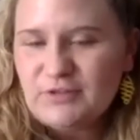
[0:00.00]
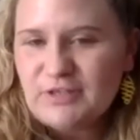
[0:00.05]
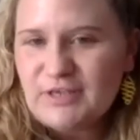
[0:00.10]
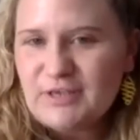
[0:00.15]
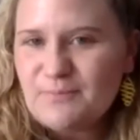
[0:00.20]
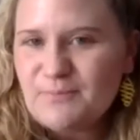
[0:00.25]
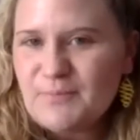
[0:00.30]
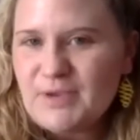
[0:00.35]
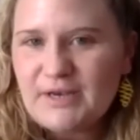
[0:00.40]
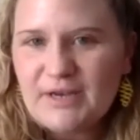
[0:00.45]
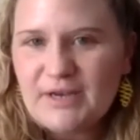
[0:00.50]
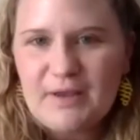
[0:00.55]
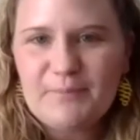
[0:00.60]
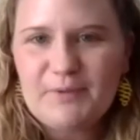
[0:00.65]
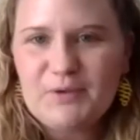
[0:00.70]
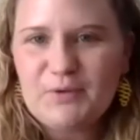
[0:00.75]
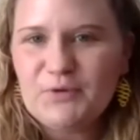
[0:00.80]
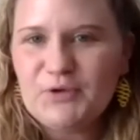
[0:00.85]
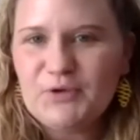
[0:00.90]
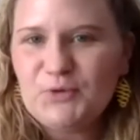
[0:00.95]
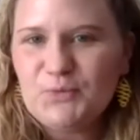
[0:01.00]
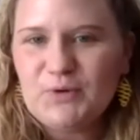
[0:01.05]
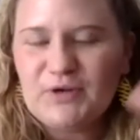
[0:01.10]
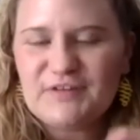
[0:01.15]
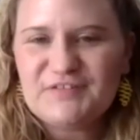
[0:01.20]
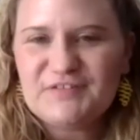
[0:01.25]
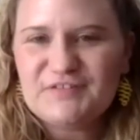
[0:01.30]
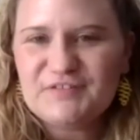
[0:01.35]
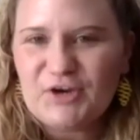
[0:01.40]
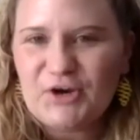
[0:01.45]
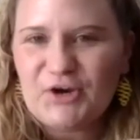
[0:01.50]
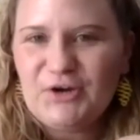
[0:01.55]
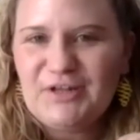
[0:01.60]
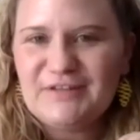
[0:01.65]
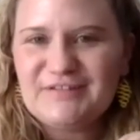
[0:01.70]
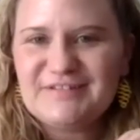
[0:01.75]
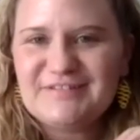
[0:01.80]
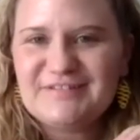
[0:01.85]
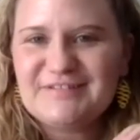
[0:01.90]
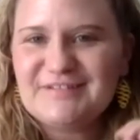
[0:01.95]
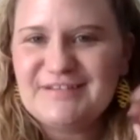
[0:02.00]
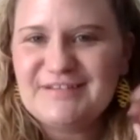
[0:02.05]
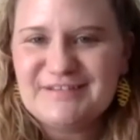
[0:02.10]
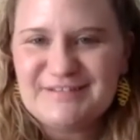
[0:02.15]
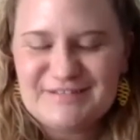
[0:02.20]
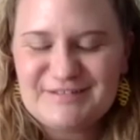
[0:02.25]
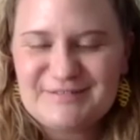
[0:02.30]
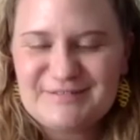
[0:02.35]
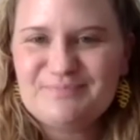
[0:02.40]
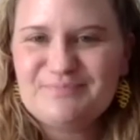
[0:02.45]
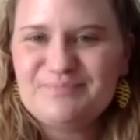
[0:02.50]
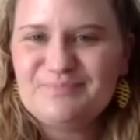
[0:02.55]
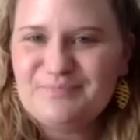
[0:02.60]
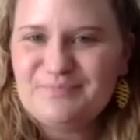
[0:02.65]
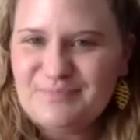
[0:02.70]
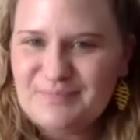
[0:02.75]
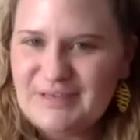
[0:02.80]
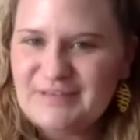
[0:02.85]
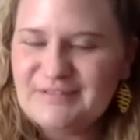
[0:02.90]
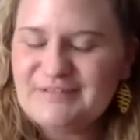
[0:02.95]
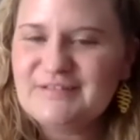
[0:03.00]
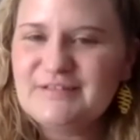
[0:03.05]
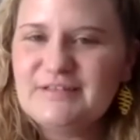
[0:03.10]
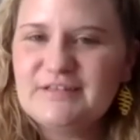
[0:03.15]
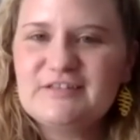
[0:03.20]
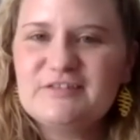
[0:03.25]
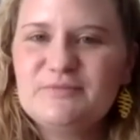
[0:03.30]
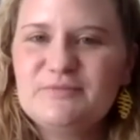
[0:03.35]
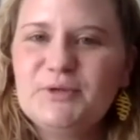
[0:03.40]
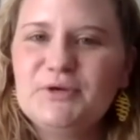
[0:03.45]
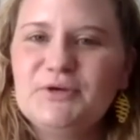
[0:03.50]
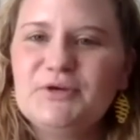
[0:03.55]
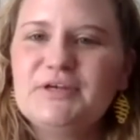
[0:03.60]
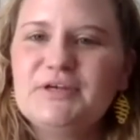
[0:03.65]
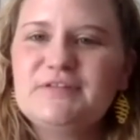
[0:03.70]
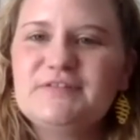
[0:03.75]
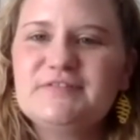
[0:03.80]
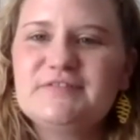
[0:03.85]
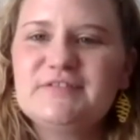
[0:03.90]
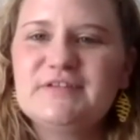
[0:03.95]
It may not be where you want to start. It's an experience.